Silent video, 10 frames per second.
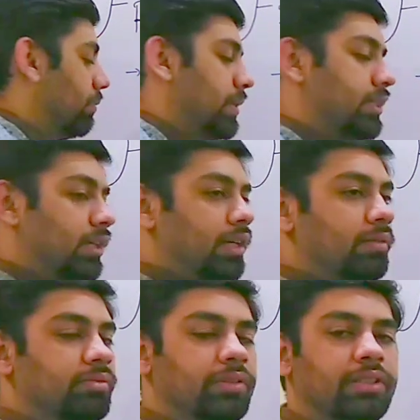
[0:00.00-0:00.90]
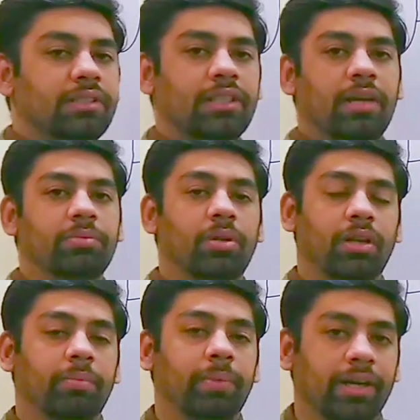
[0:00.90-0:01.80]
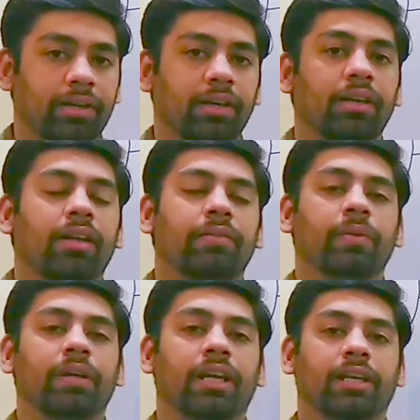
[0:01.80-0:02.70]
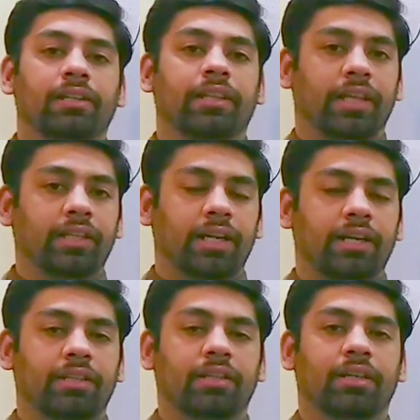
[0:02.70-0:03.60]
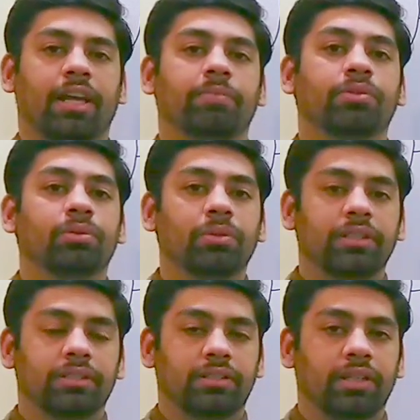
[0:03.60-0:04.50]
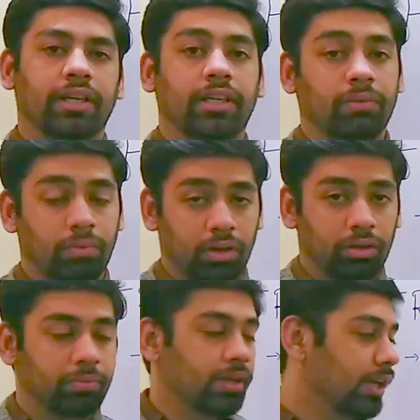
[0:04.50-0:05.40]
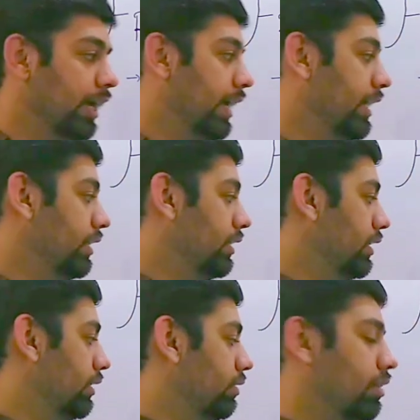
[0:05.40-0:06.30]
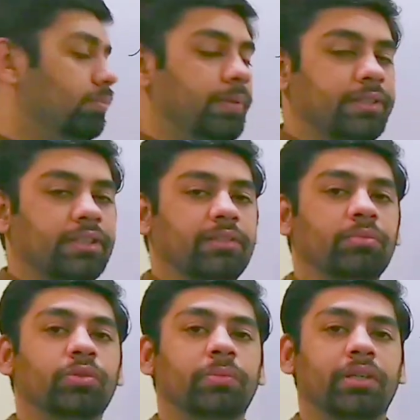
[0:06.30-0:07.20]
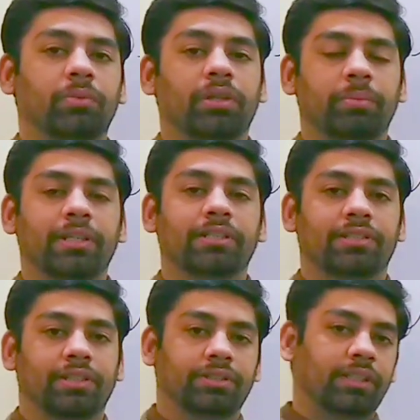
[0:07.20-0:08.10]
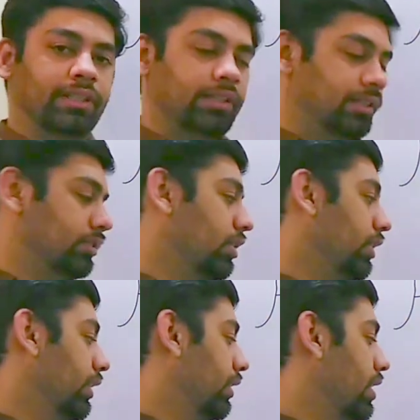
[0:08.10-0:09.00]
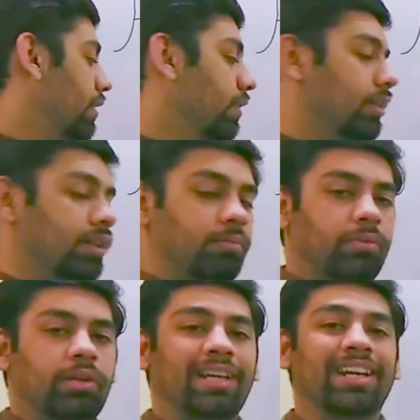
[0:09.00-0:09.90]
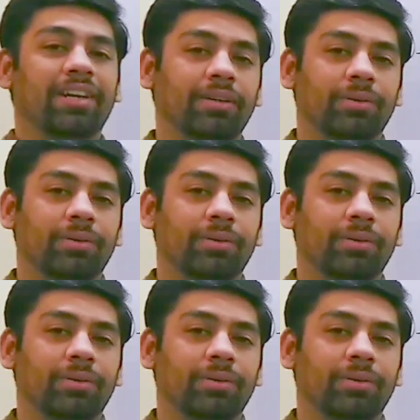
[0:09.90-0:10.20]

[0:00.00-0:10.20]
the patient comes with this capsular pattern, we can think that the capsule is involved, and the patient movement will be restriction in this order. The lateral